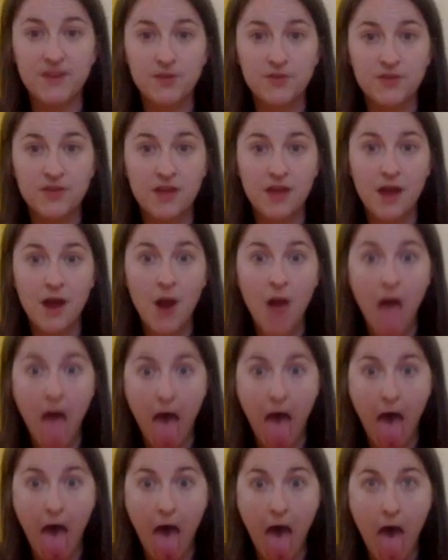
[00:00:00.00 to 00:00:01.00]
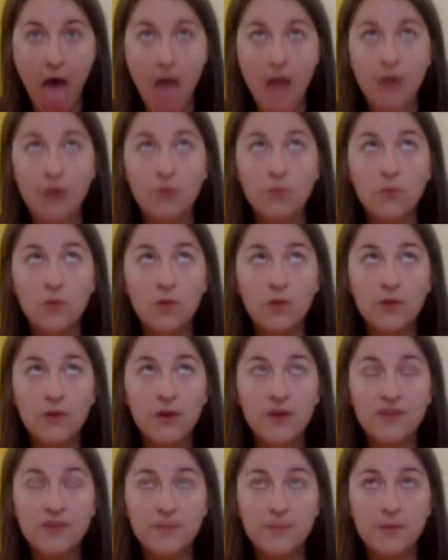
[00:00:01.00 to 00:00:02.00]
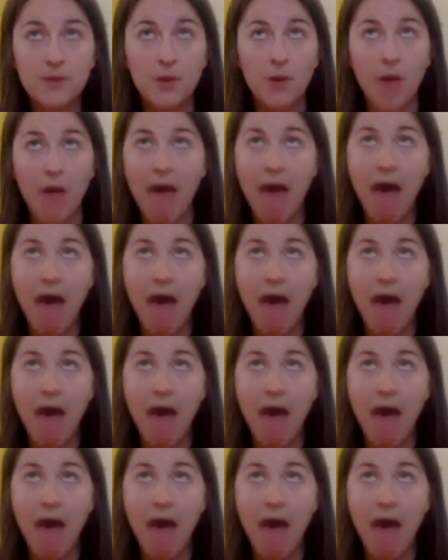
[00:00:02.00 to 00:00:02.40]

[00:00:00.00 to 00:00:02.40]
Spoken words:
your tongue out, and you roll your eyes up, you go,